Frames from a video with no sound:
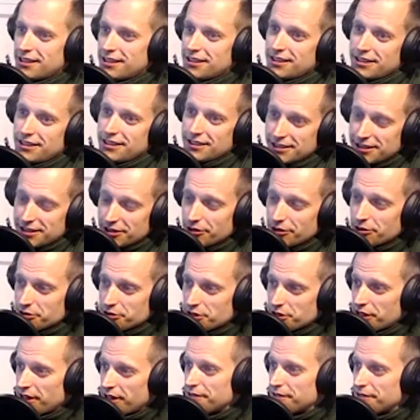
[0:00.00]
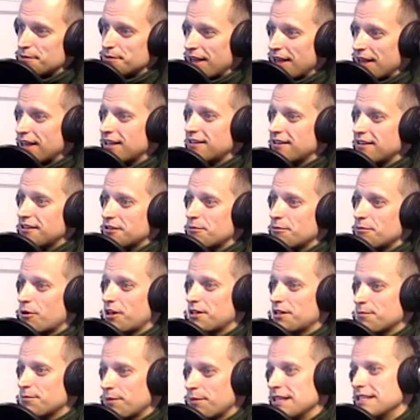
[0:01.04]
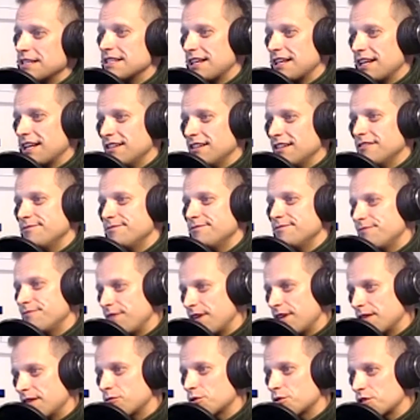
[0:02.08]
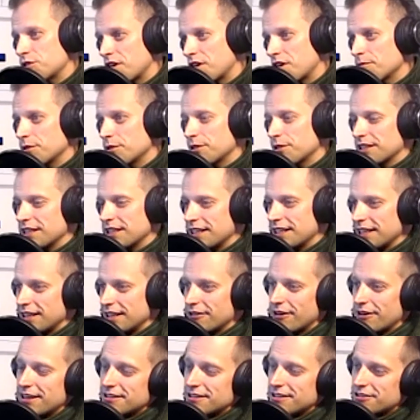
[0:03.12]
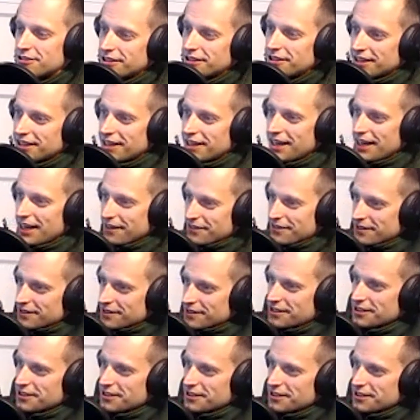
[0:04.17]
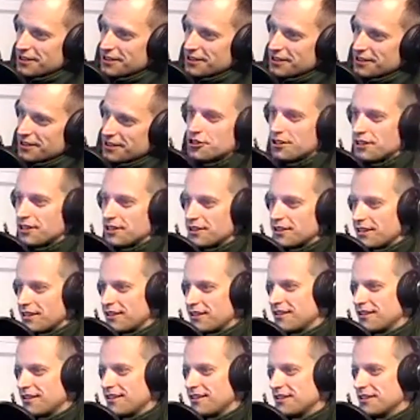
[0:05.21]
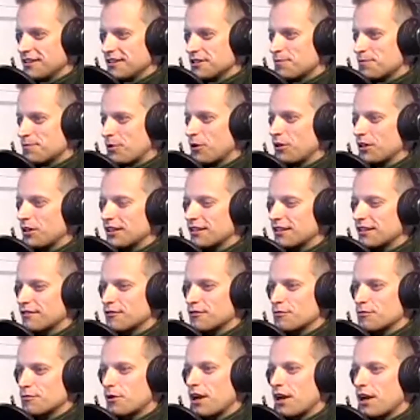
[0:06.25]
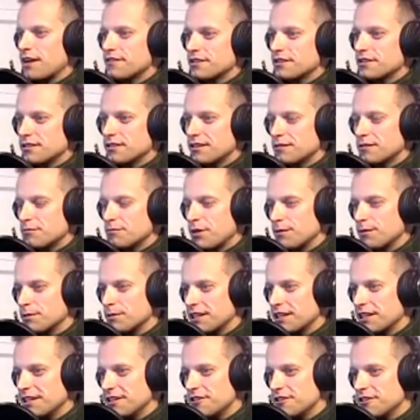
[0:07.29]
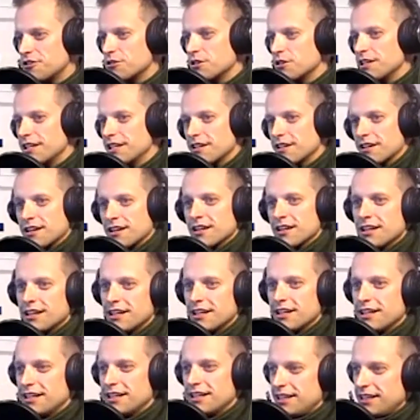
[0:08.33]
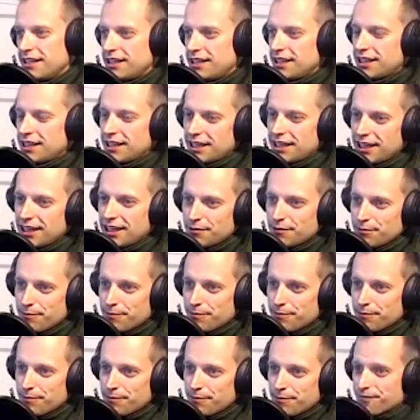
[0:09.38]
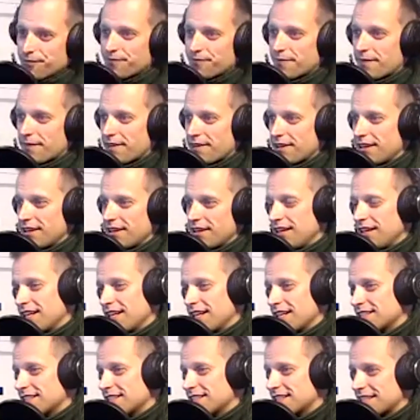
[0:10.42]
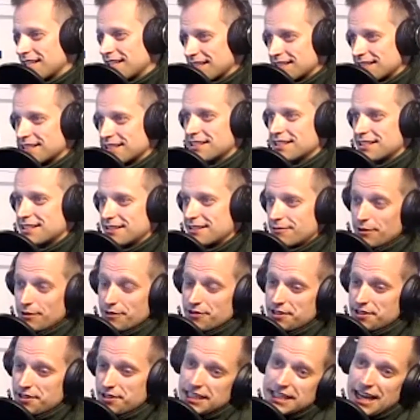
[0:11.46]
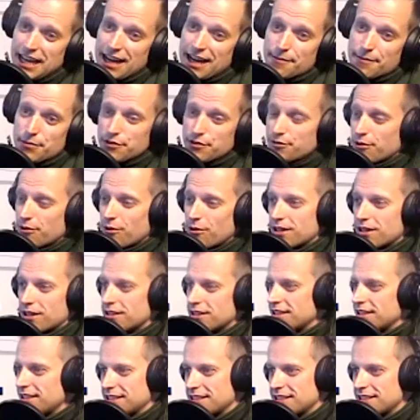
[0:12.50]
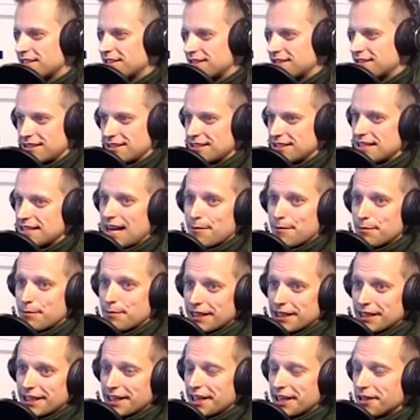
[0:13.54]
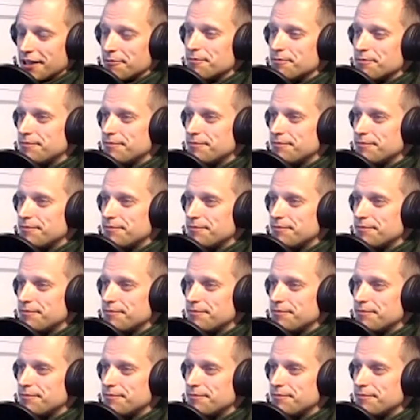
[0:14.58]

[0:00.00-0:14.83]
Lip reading: until there's enough demand in the marketplace again, then we'll start building again, right? So you're going to have this contraction and this pulling from private and public industry here. And that's we've seen that before, and it's happening again.